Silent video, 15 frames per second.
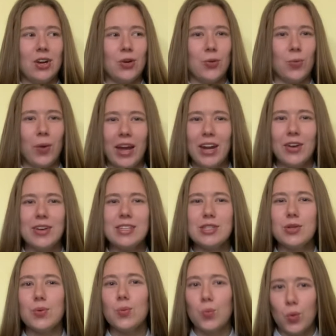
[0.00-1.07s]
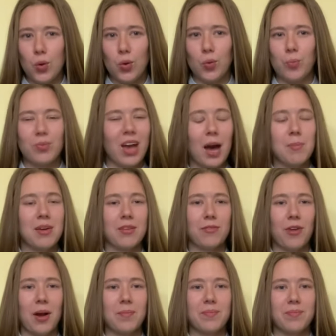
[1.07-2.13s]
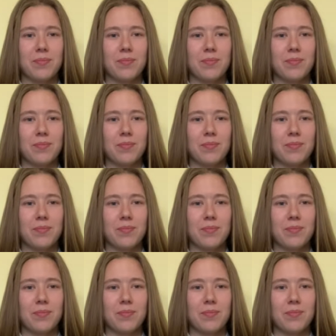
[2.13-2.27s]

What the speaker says: where is the room coming from?